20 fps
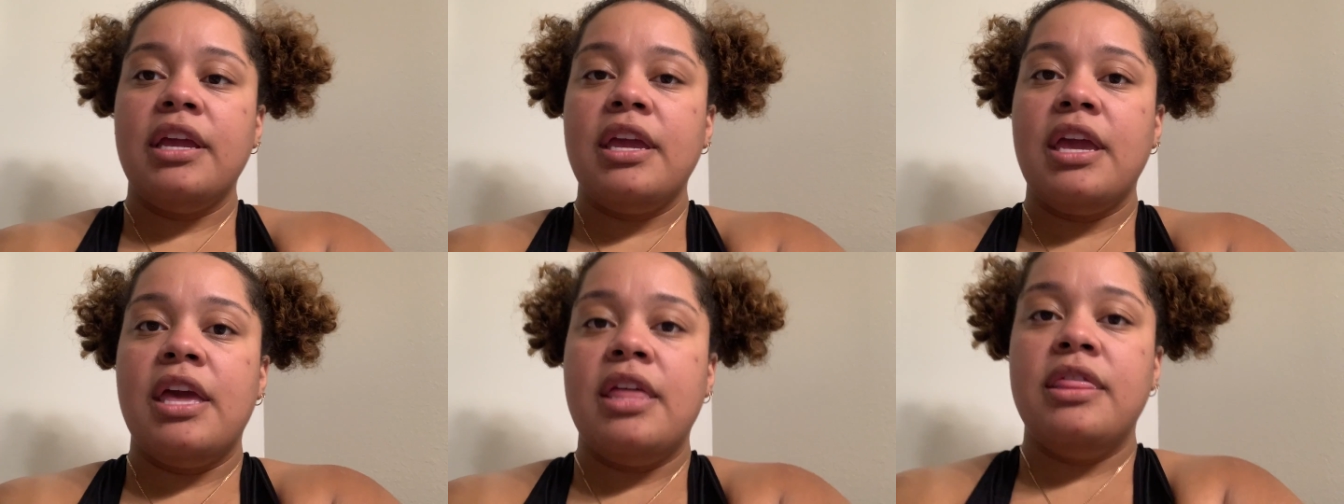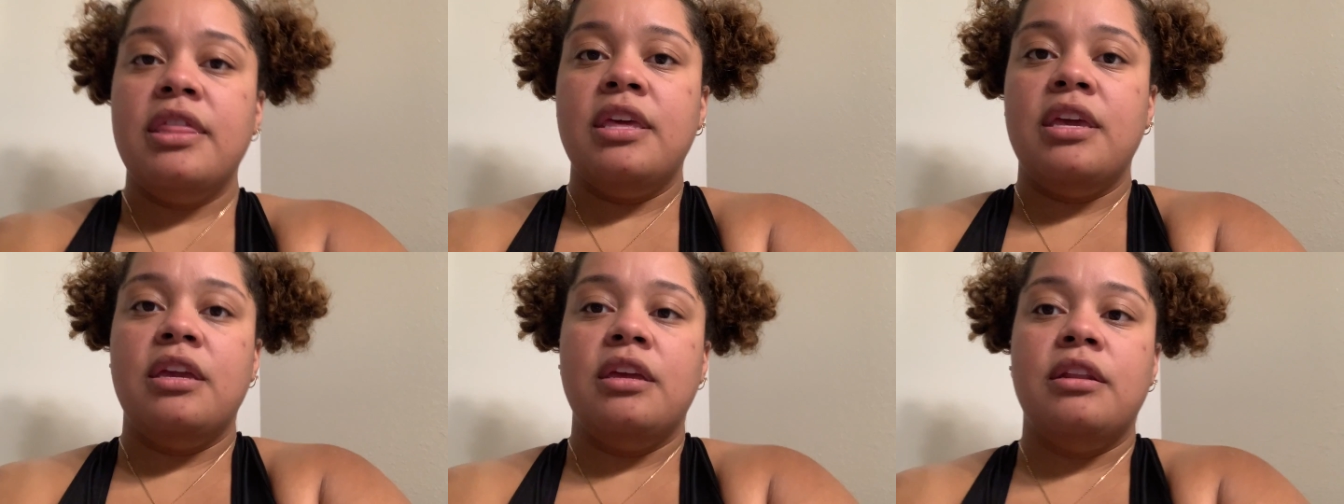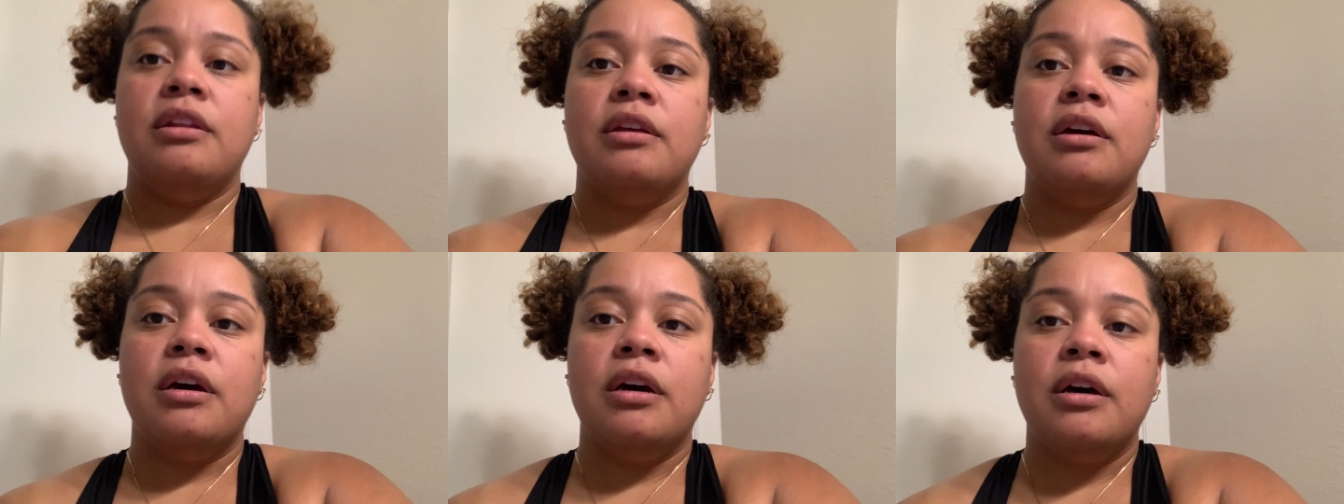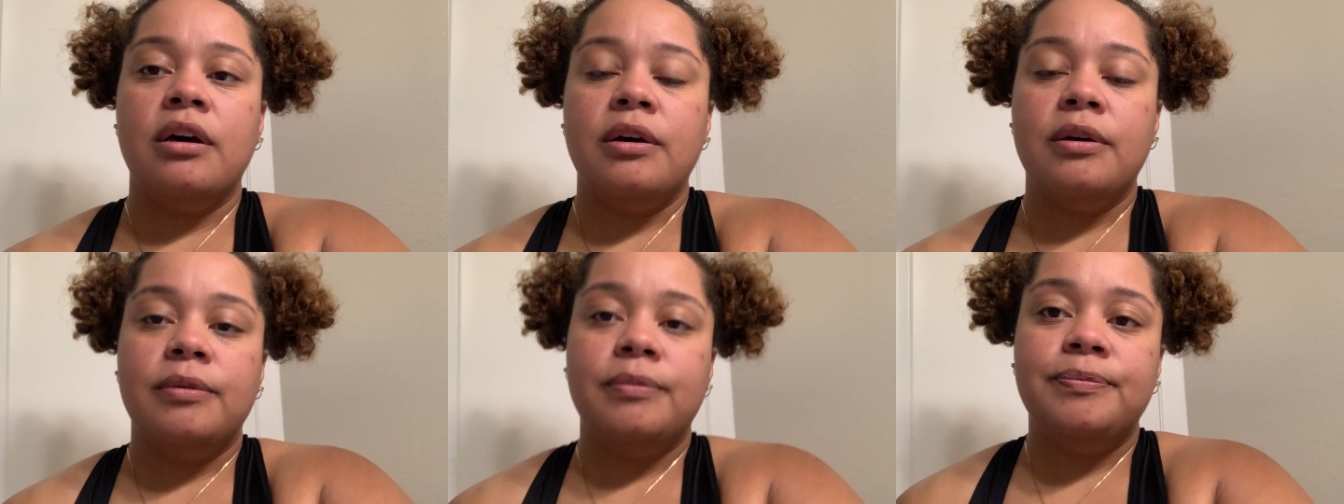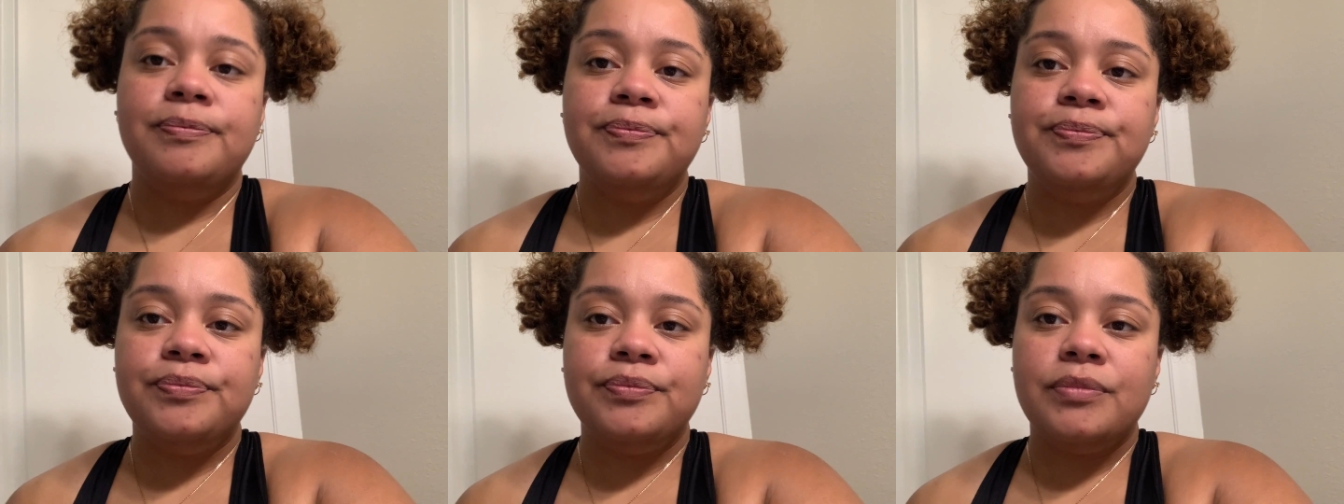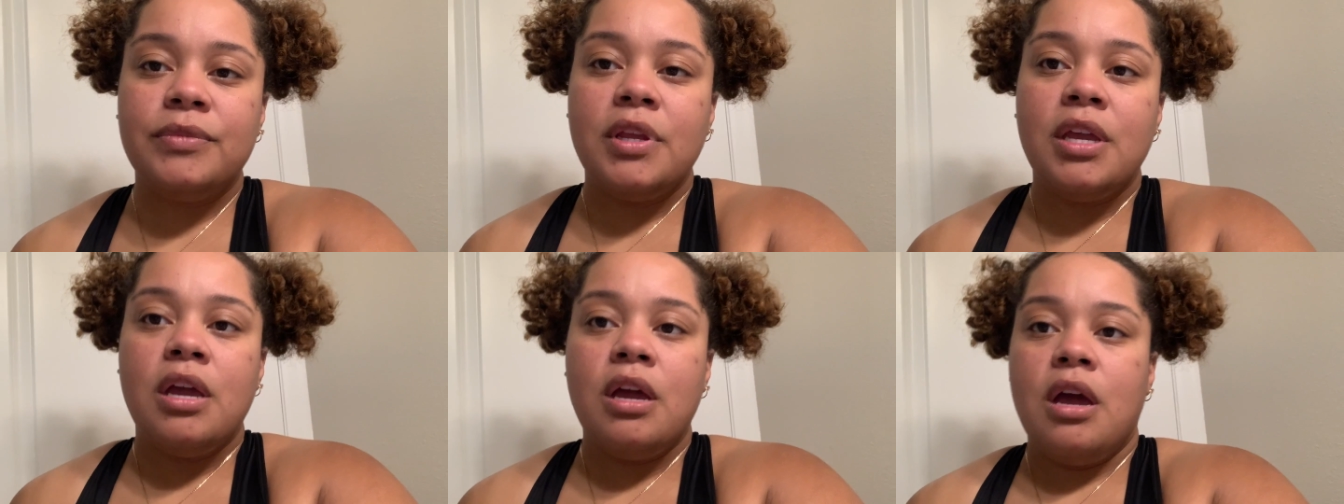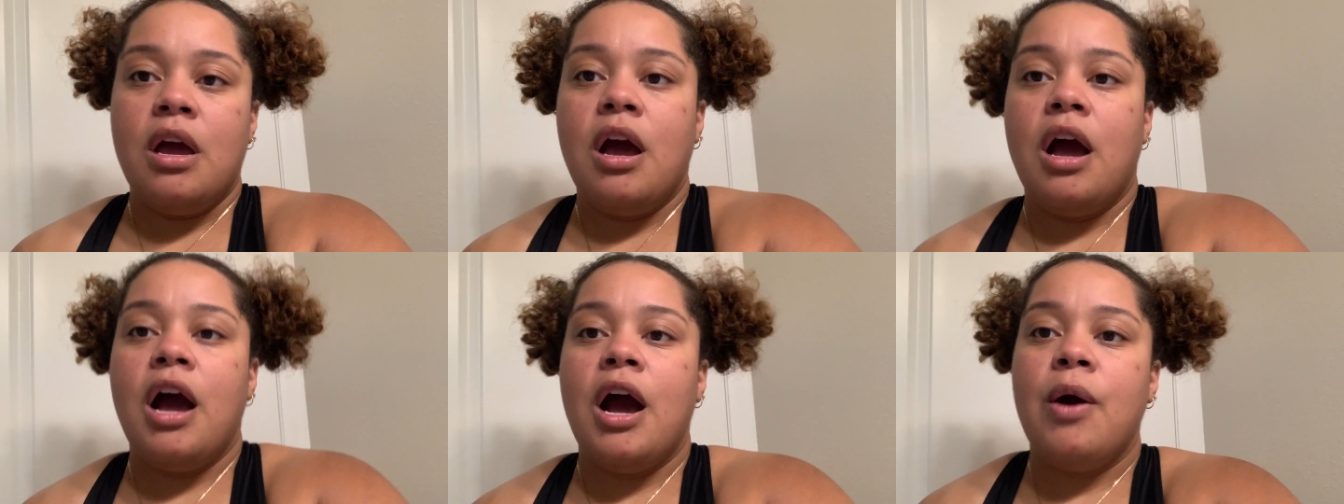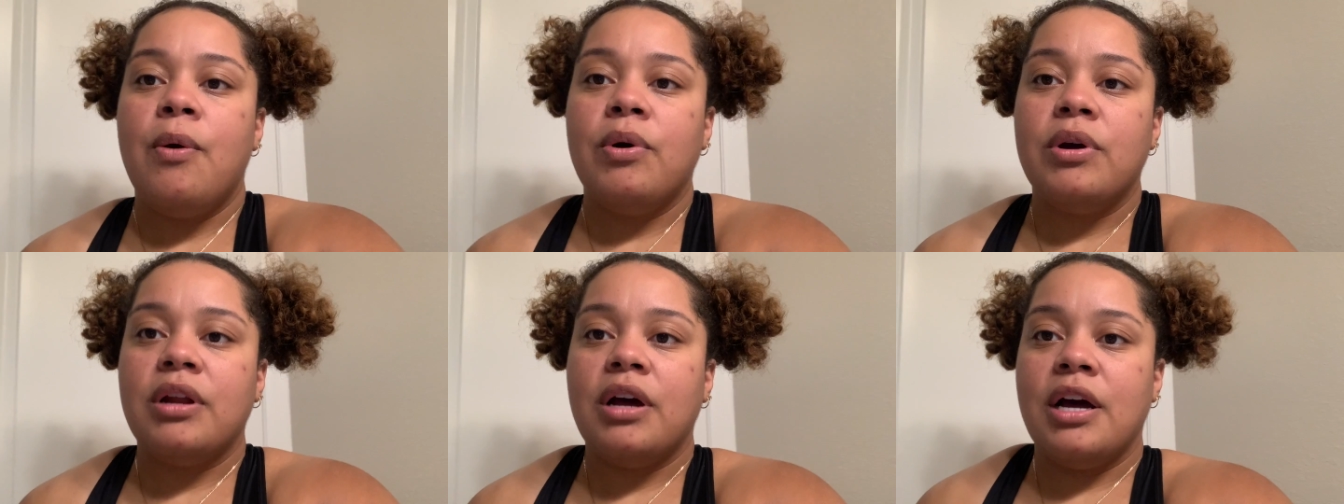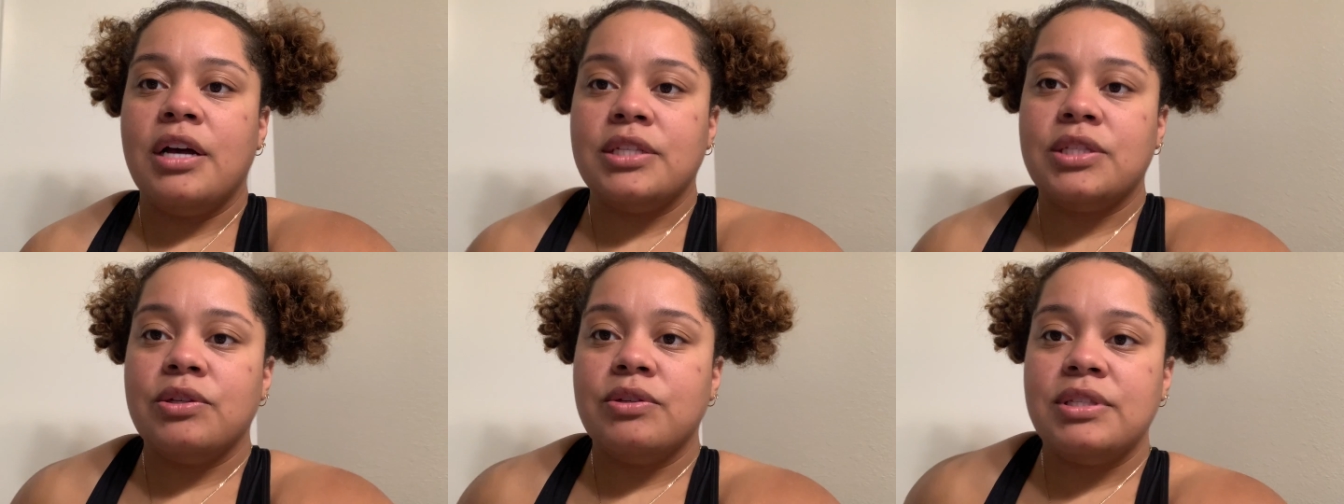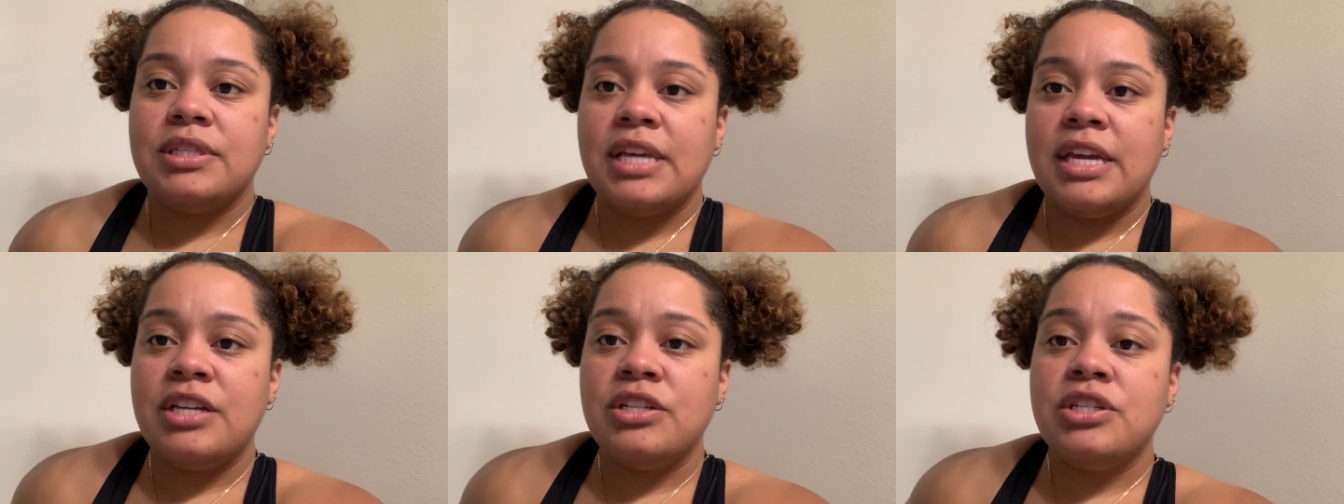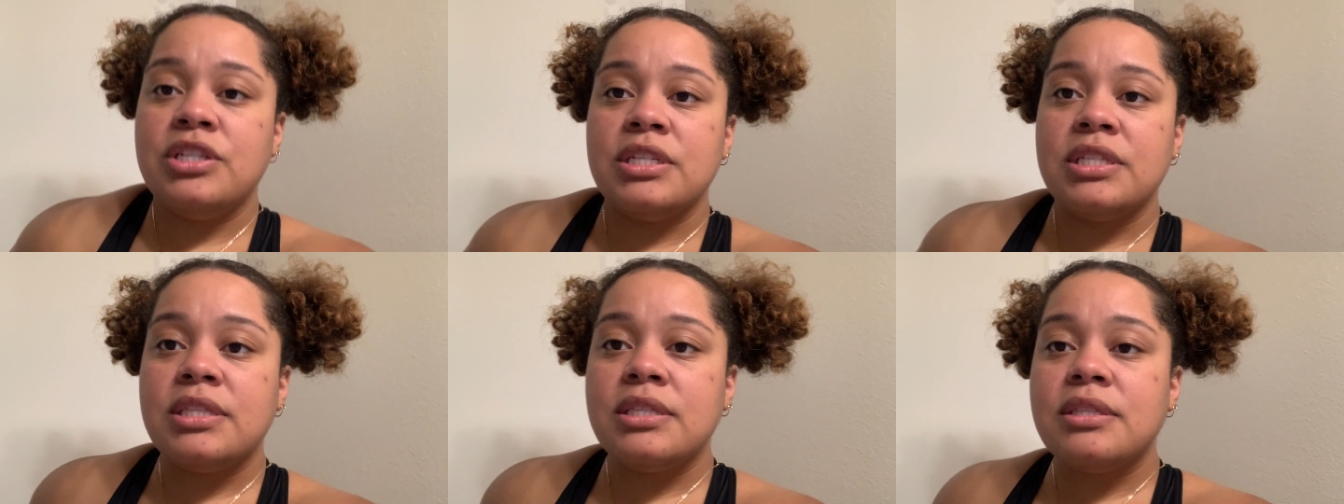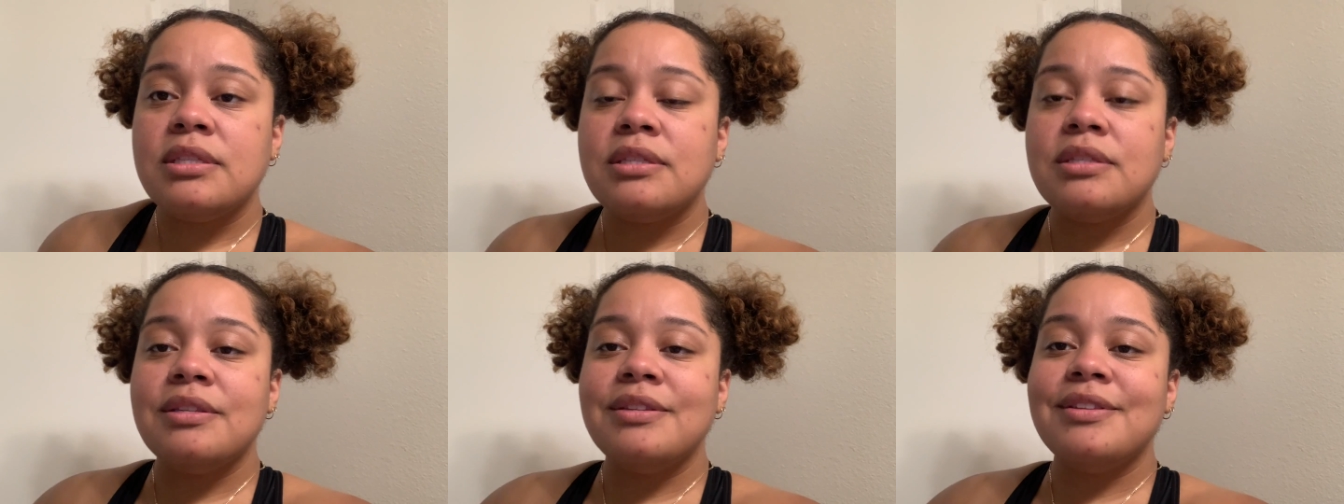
And then I would also say just